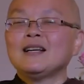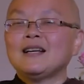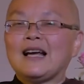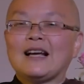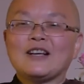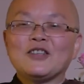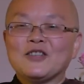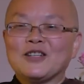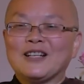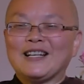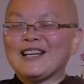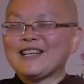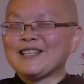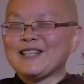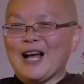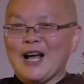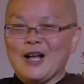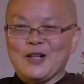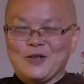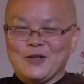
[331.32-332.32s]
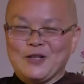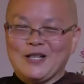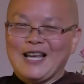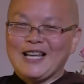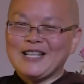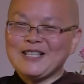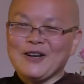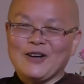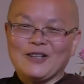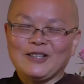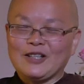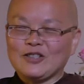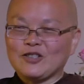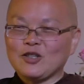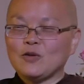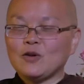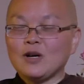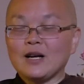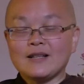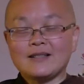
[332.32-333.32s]
Actually, later on I
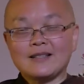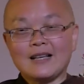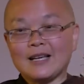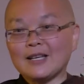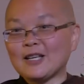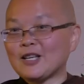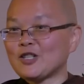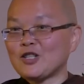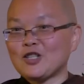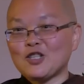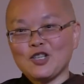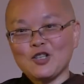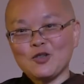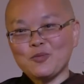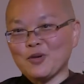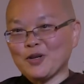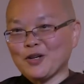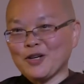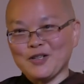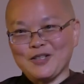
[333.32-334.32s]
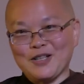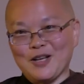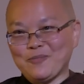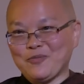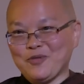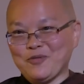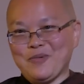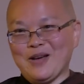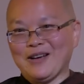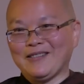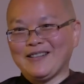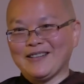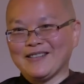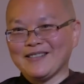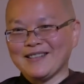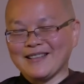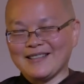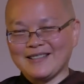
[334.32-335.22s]
told her, I said, it's just because I'm rebellious.